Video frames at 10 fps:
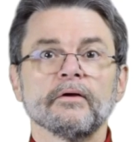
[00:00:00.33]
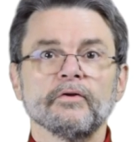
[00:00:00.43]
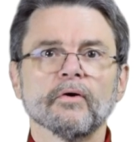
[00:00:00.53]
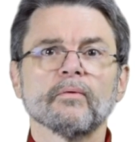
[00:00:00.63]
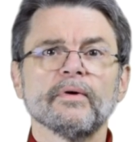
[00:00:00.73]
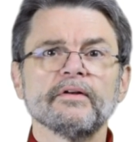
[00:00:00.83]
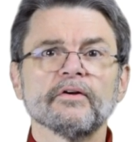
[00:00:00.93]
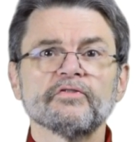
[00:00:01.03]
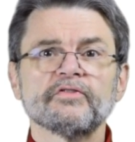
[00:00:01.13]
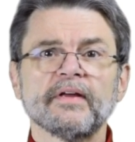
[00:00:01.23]
Your
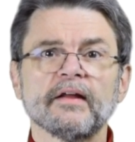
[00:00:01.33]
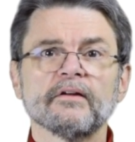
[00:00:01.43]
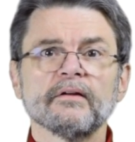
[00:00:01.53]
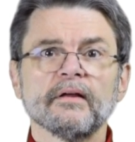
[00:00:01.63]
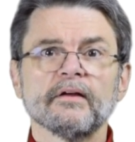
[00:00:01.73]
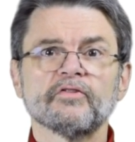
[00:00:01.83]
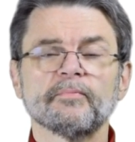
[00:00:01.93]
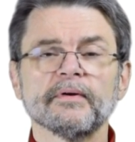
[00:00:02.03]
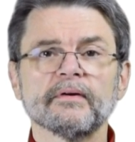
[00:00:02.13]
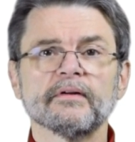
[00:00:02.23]
Windows 10
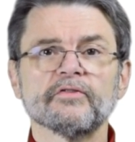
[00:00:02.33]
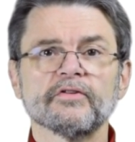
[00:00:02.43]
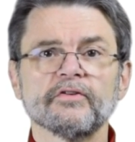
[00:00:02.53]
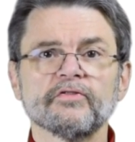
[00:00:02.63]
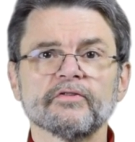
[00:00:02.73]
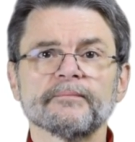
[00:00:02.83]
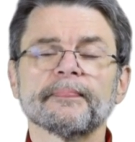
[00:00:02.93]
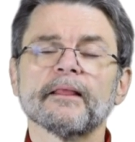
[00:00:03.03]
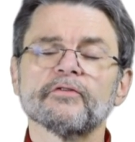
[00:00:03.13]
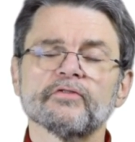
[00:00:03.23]
Experiences
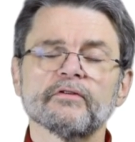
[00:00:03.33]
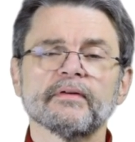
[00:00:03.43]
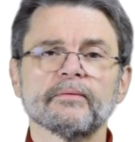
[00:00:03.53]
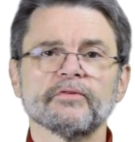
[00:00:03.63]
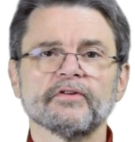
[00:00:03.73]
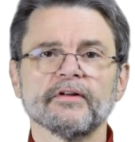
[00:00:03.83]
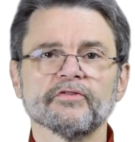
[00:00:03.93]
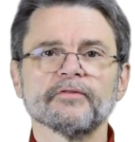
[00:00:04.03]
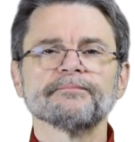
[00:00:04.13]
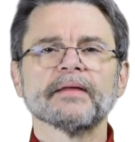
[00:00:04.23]
Survey
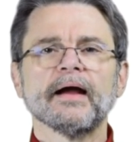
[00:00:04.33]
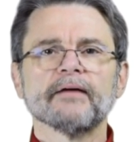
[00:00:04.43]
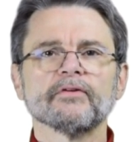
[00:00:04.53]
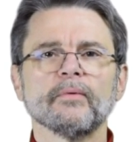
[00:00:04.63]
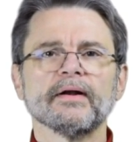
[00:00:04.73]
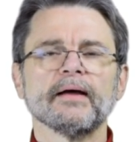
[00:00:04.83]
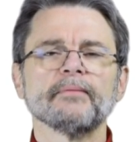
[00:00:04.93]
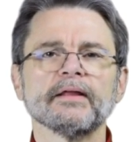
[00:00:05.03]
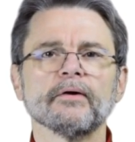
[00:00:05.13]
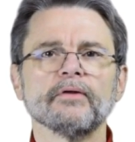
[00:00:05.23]
Results. Hi, everyone.
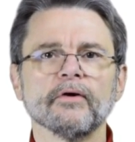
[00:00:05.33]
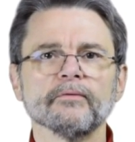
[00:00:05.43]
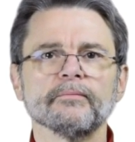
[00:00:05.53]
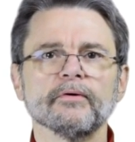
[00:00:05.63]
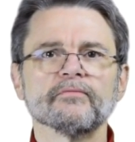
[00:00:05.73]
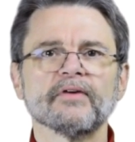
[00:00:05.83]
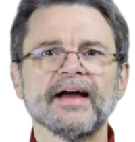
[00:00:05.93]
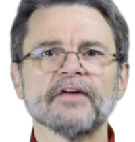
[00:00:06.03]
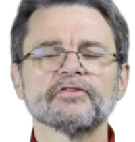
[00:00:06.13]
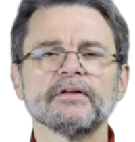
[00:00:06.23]
I'm Leo Notenboom for
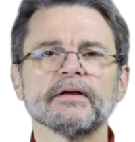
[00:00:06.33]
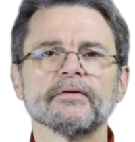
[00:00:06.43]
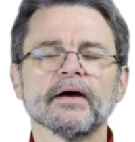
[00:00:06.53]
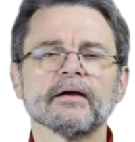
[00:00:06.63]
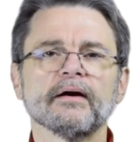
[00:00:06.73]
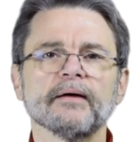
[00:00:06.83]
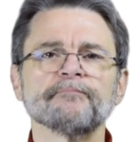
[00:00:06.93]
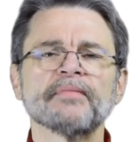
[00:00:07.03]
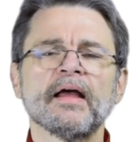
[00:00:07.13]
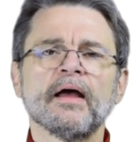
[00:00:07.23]

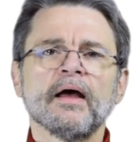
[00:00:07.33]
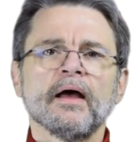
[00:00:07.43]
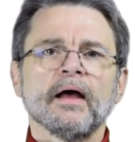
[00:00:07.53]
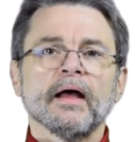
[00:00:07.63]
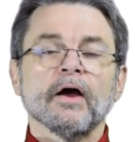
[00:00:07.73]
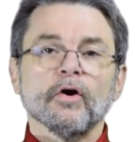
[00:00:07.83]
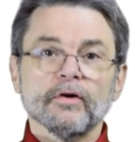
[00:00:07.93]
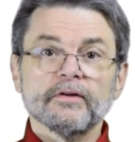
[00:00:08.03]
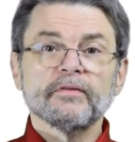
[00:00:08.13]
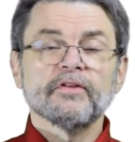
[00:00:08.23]
AskLeo.com.
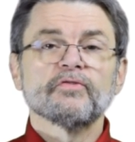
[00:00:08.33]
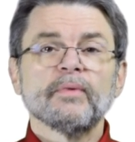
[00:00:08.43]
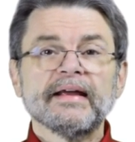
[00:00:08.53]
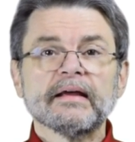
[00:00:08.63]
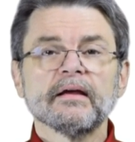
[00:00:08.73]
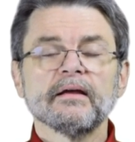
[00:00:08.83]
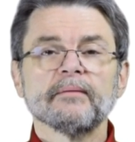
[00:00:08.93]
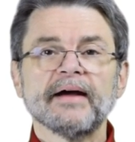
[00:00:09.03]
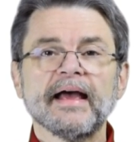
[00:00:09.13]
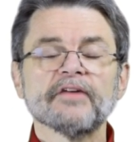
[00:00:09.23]
Earlier this week
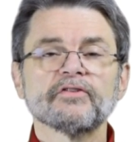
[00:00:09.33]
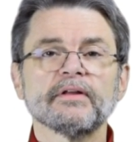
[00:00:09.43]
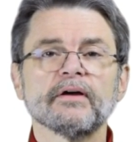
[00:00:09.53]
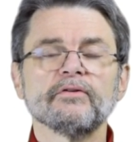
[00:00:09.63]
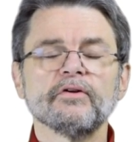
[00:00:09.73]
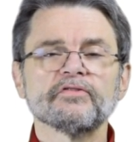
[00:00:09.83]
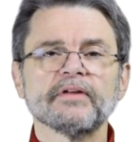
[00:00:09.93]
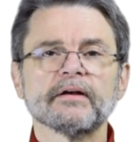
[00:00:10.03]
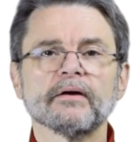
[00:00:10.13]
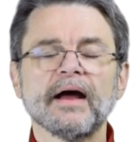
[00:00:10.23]
in my Ask Leo
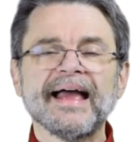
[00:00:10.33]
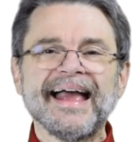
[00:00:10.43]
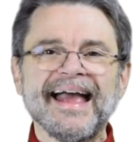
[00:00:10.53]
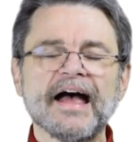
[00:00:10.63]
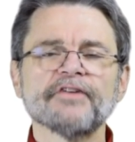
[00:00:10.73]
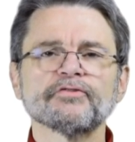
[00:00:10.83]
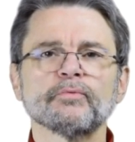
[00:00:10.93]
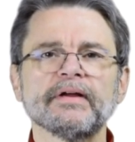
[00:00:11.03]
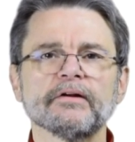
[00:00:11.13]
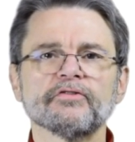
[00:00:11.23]
newsletter, I asked
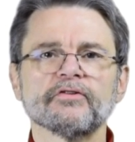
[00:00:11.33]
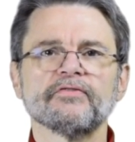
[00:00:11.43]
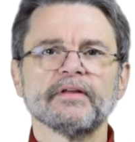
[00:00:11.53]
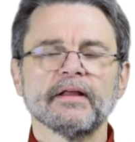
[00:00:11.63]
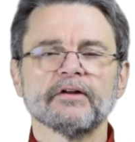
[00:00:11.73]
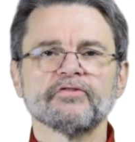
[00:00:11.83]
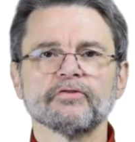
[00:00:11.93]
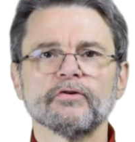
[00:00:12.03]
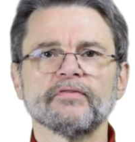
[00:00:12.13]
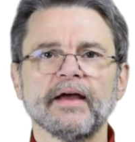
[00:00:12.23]
readers to fill out a
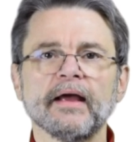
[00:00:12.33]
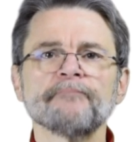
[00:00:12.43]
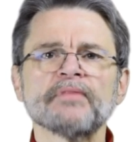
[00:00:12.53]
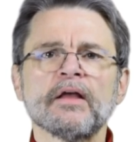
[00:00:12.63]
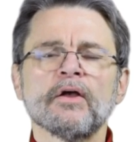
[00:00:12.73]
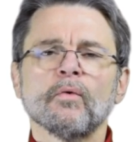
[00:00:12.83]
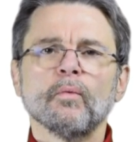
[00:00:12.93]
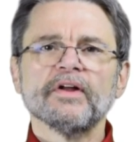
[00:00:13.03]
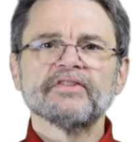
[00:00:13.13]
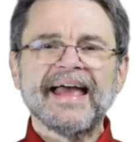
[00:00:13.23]
survey
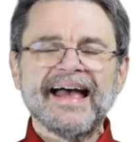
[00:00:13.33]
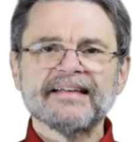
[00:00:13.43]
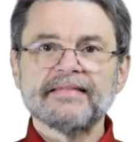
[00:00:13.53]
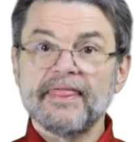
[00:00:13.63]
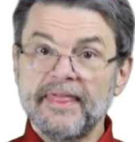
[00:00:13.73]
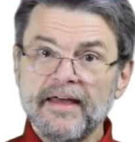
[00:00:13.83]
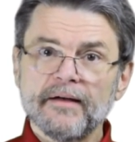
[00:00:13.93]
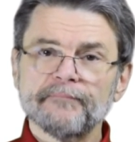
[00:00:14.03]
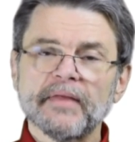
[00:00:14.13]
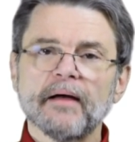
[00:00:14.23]
which asked
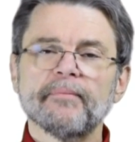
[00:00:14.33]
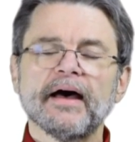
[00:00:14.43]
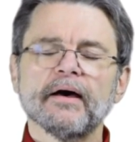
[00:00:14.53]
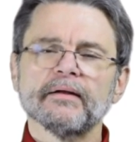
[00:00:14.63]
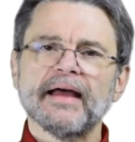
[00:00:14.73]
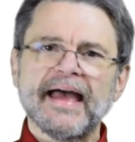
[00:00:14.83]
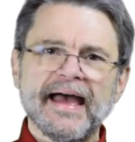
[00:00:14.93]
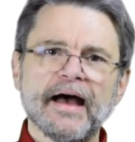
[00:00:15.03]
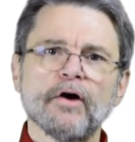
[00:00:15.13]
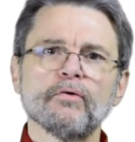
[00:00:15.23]
them about
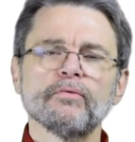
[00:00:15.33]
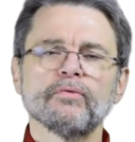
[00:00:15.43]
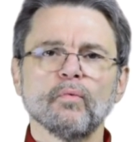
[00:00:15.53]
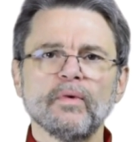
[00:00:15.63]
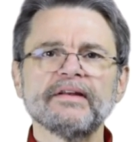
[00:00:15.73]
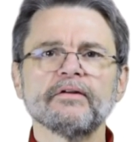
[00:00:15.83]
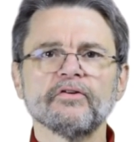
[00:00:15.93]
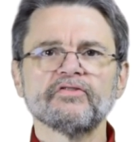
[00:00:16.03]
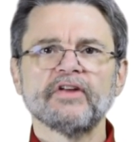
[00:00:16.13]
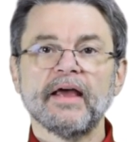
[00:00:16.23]
how the
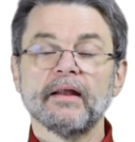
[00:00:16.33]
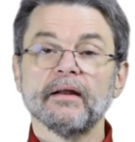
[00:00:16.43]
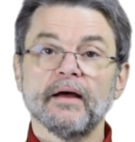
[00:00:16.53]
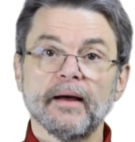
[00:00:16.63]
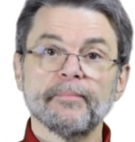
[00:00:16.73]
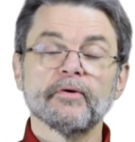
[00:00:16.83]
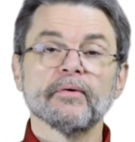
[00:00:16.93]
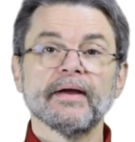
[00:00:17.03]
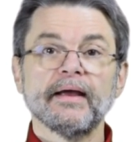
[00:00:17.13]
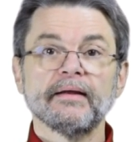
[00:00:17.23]
Windows 10
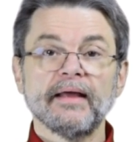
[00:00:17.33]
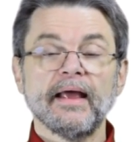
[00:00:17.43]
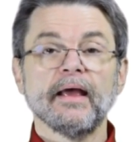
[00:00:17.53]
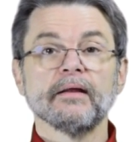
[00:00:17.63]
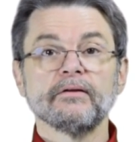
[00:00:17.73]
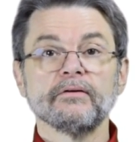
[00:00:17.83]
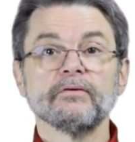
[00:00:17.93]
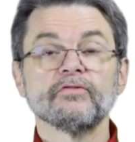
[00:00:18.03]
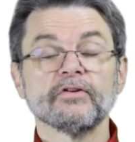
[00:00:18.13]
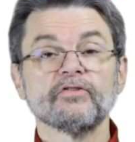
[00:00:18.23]
upgrade and
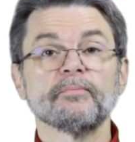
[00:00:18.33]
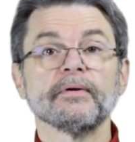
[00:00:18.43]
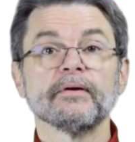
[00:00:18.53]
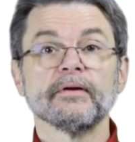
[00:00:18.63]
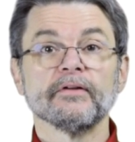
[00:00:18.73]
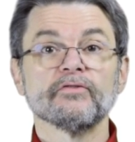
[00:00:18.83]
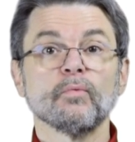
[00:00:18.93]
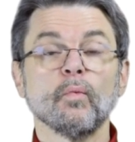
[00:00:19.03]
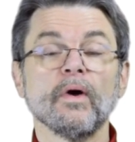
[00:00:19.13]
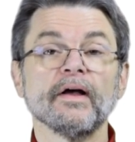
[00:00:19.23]
use
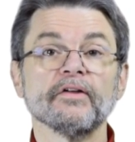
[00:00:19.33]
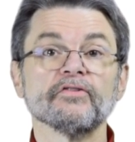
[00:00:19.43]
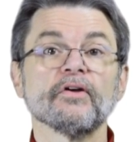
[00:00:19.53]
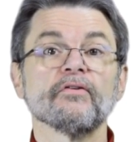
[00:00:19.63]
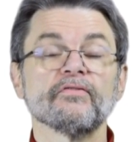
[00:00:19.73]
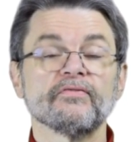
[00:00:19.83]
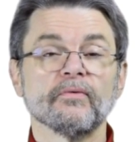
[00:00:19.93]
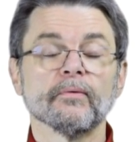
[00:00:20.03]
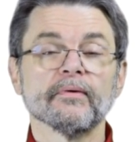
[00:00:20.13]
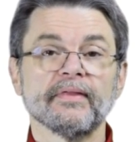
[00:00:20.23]
experience was
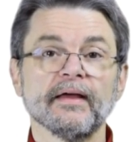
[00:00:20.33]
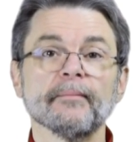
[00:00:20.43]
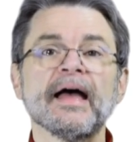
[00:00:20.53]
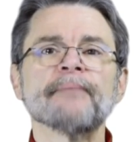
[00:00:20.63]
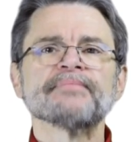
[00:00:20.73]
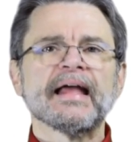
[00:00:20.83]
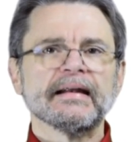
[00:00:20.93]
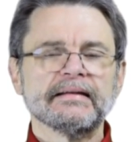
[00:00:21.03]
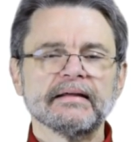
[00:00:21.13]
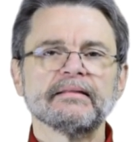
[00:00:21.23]
for them.
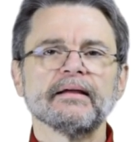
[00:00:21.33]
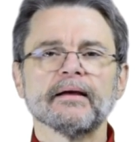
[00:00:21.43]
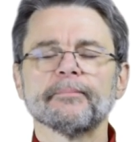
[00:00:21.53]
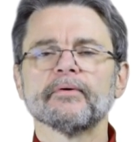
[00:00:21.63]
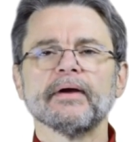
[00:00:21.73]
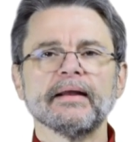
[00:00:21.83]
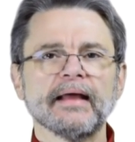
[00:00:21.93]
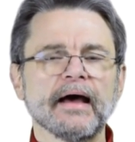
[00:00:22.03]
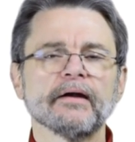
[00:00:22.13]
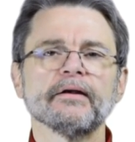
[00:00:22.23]
Did they upgrade?
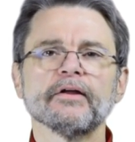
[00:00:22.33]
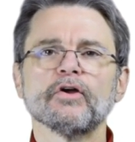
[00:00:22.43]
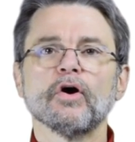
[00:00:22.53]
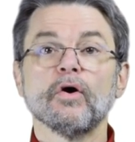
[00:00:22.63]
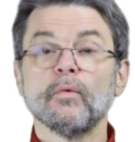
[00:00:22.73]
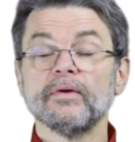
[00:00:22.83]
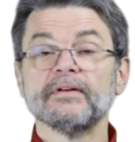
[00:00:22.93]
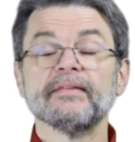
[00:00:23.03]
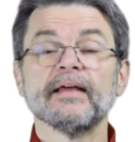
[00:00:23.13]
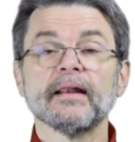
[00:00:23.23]
How did it go?
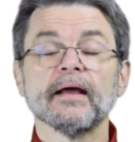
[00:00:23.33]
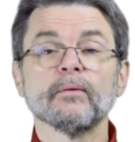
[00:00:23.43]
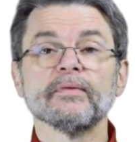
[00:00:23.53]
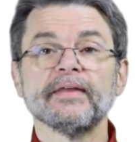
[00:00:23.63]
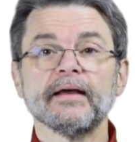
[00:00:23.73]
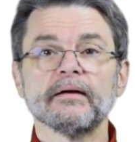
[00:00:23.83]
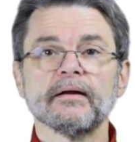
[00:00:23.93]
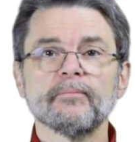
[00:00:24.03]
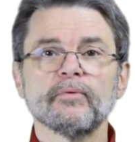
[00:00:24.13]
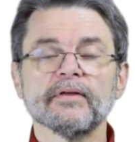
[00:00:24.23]
And did they like what they
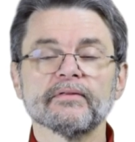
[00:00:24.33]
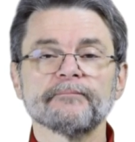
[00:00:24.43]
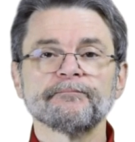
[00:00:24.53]
ended up with?